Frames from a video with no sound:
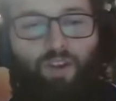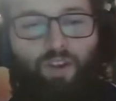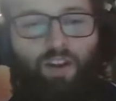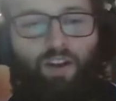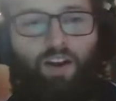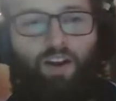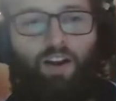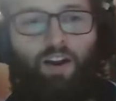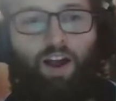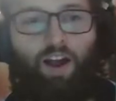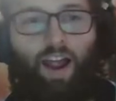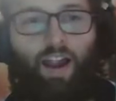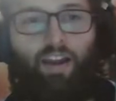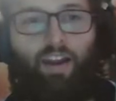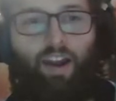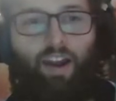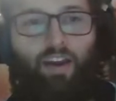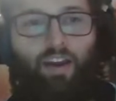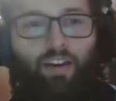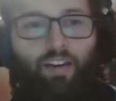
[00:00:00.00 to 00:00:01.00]
I
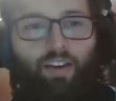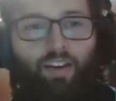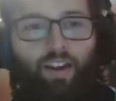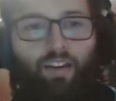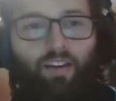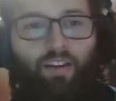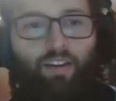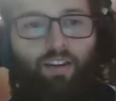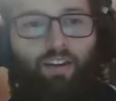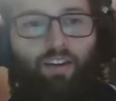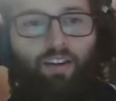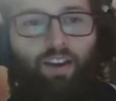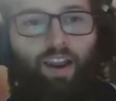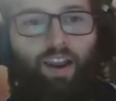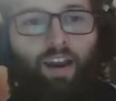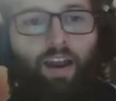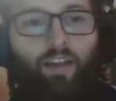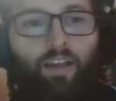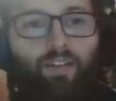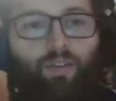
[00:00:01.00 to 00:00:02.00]
hated that thing,
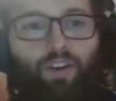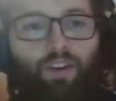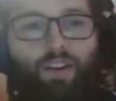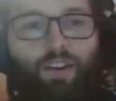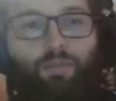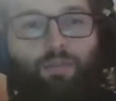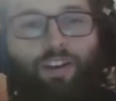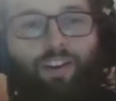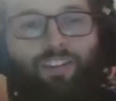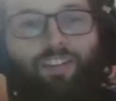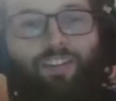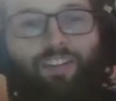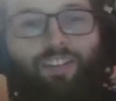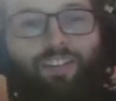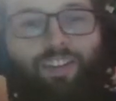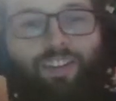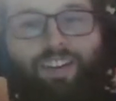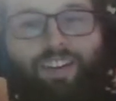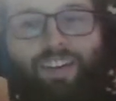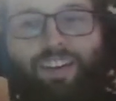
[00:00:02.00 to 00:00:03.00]
and that's funny because
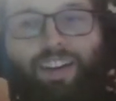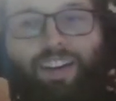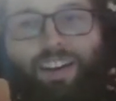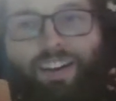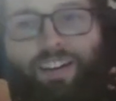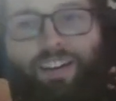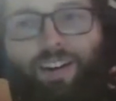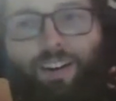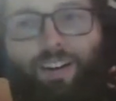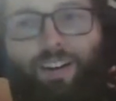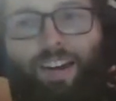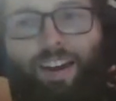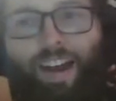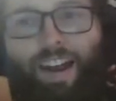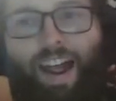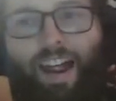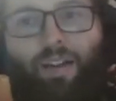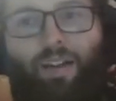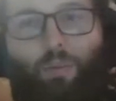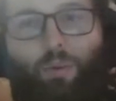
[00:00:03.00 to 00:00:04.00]
Cole and
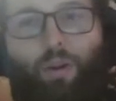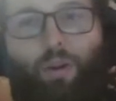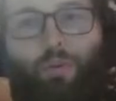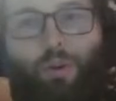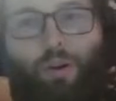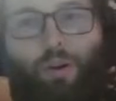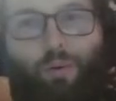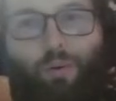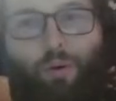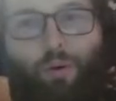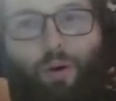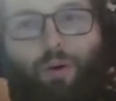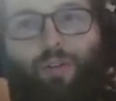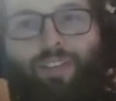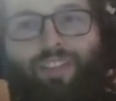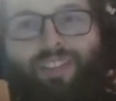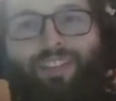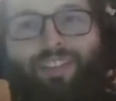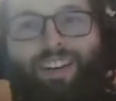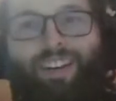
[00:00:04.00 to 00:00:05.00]
I we were
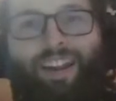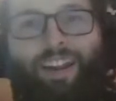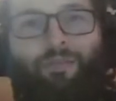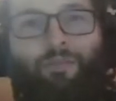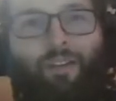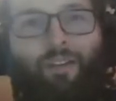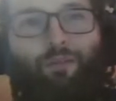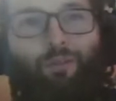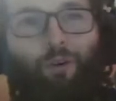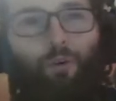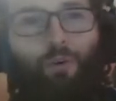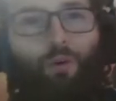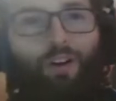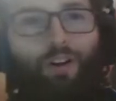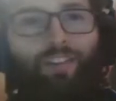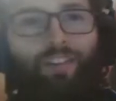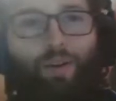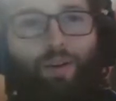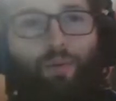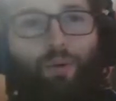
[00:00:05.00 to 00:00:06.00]
roasting him, and for
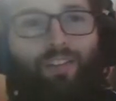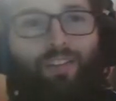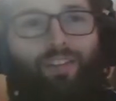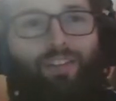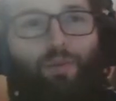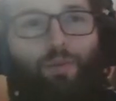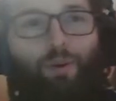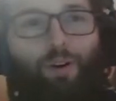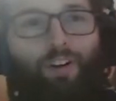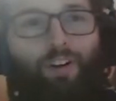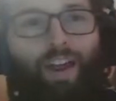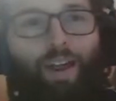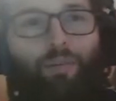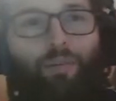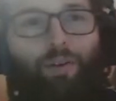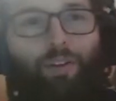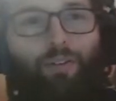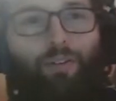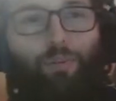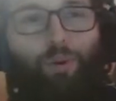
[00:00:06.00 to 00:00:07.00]
once I wasn't the one that
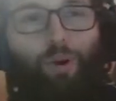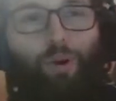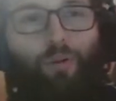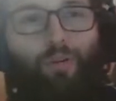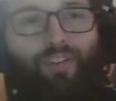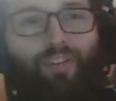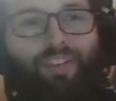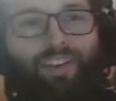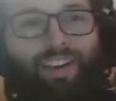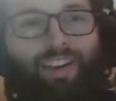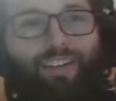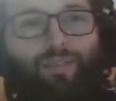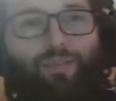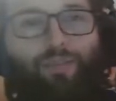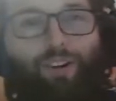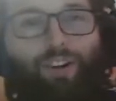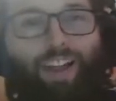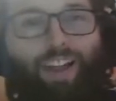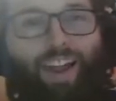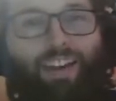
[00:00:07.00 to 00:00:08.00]
was roasted
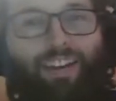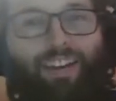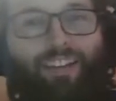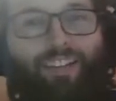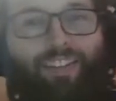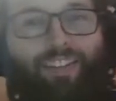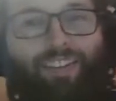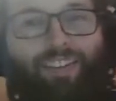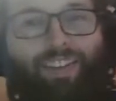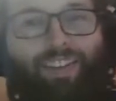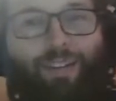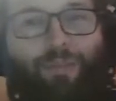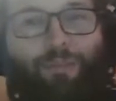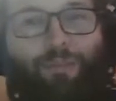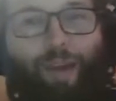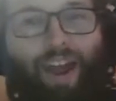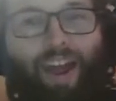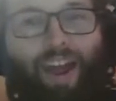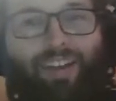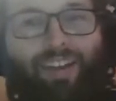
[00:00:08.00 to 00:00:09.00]
for liking something
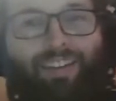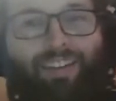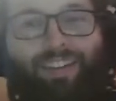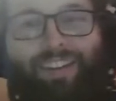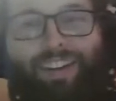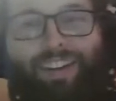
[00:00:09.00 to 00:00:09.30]
bad.